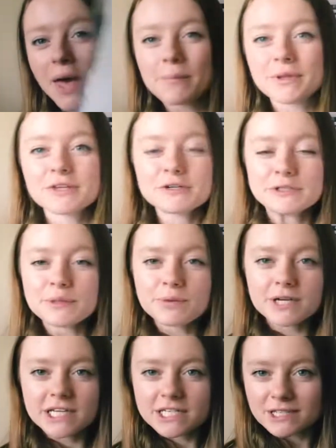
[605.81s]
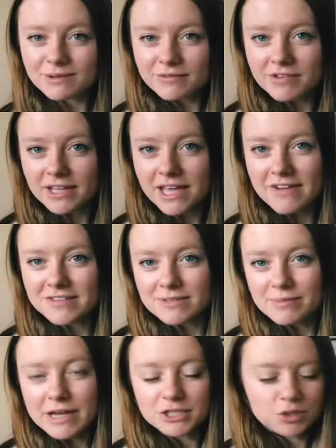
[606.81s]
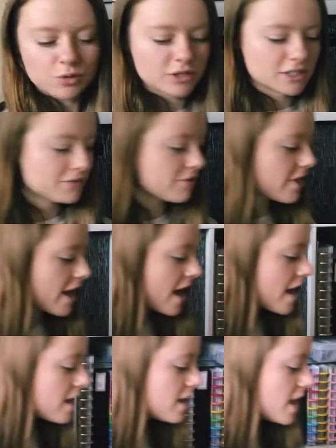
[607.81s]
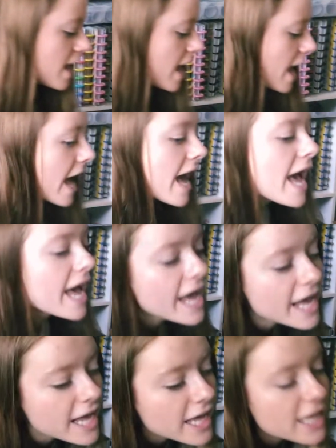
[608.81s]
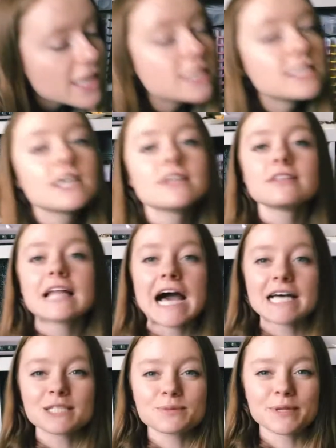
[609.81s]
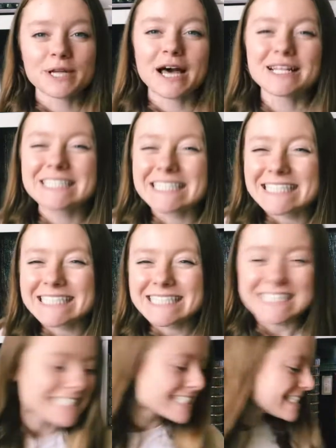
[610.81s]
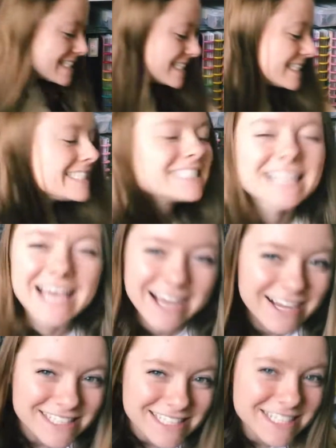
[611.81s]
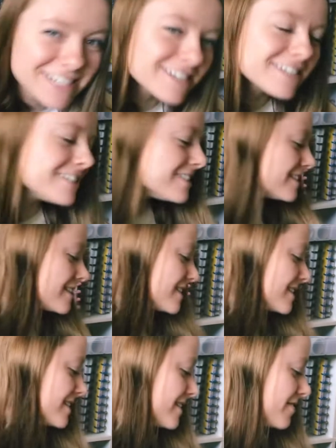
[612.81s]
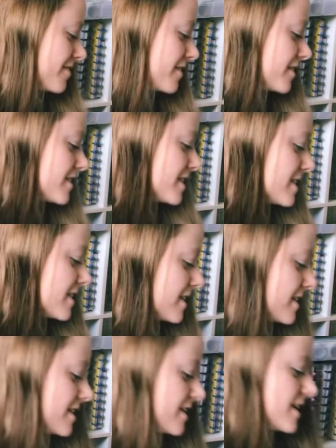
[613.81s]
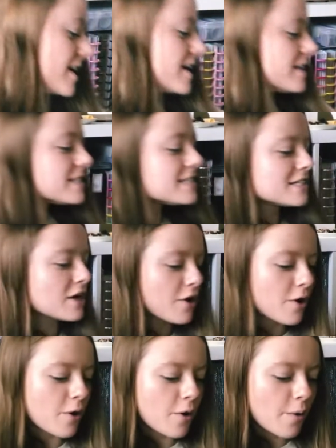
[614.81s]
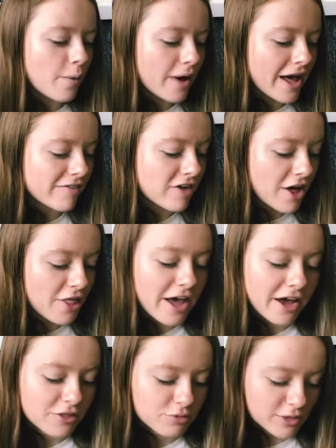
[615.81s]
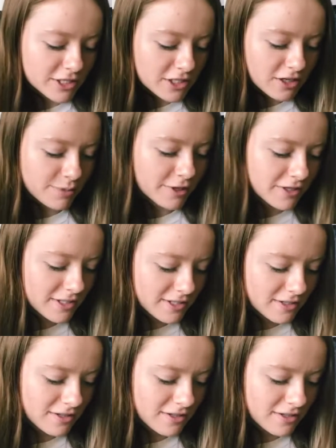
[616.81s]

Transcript: But they're so pretty, so we finally have some matching ones for that. And last but not least, I got stickers, of course. So I got 3 sticker books.